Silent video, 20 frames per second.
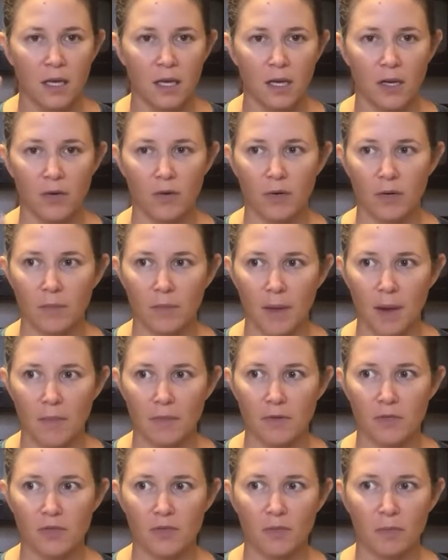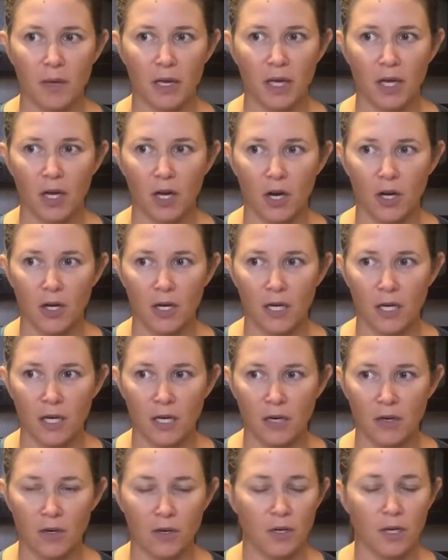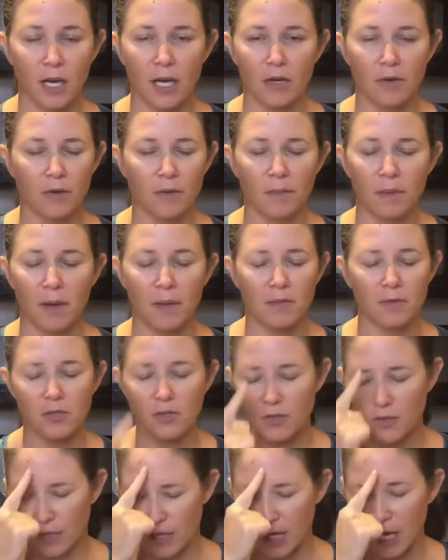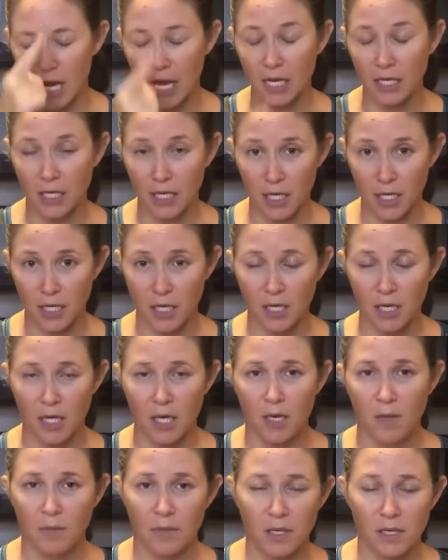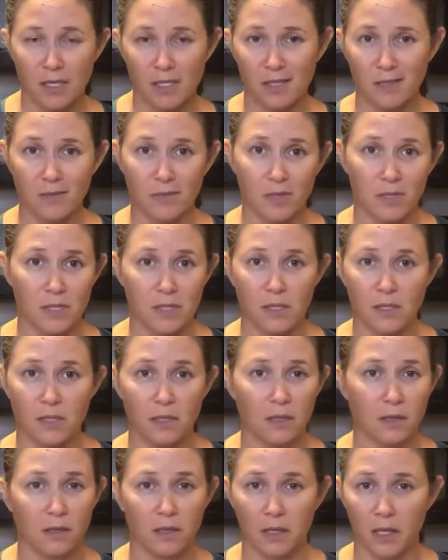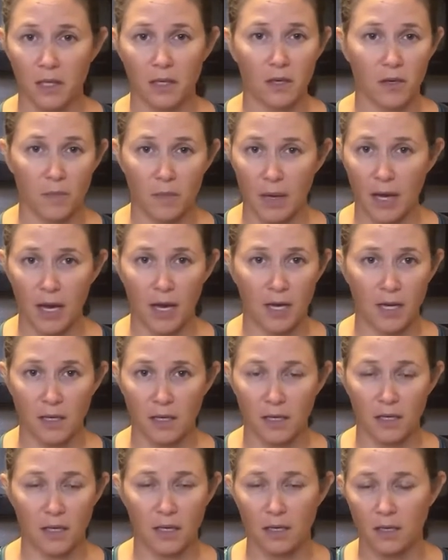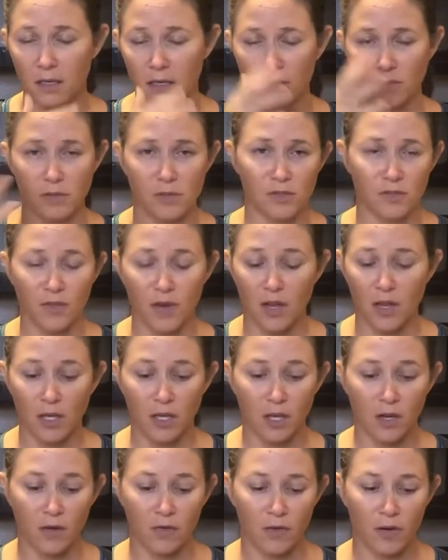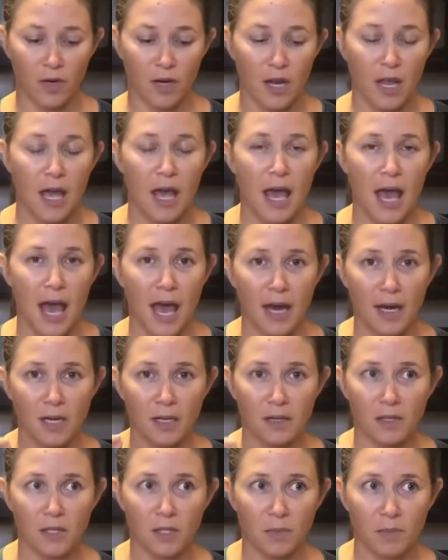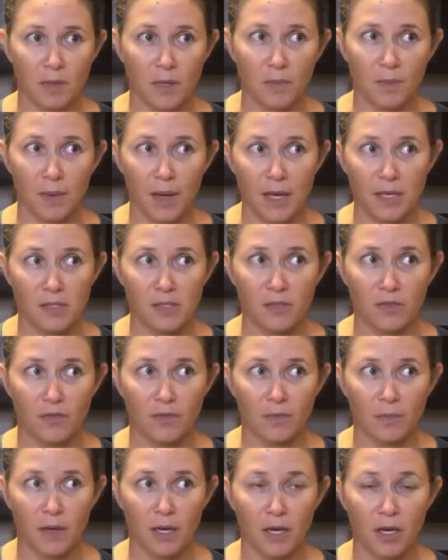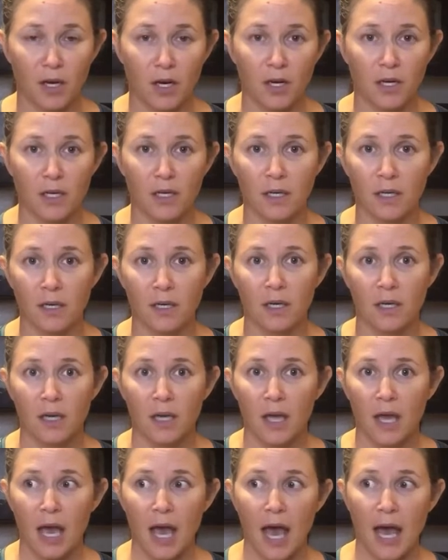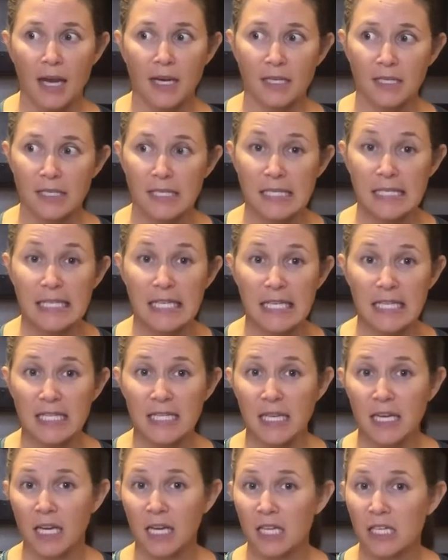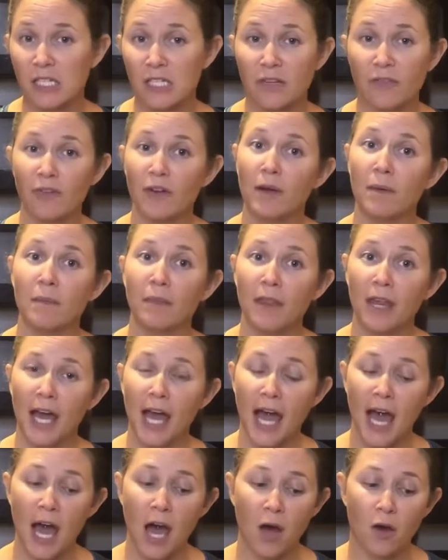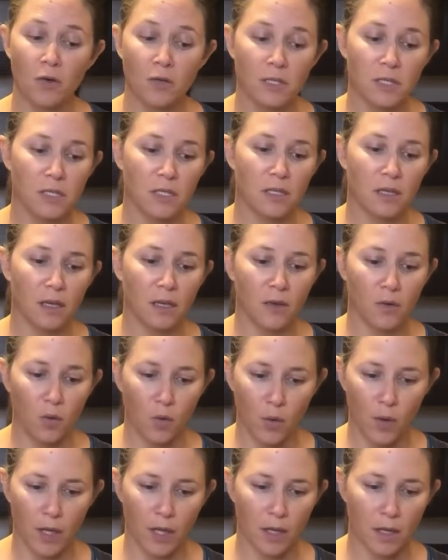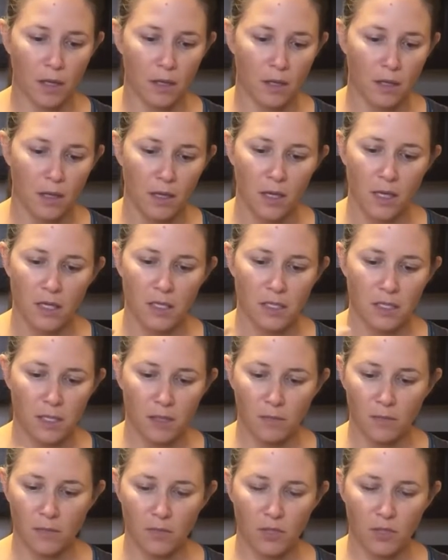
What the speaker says: green peppers from my garden, or not green peppers, green onion, because it was gonna go bad and it was falling over. Added a little bit of basil from my garden, added seasonings from the house, oil, some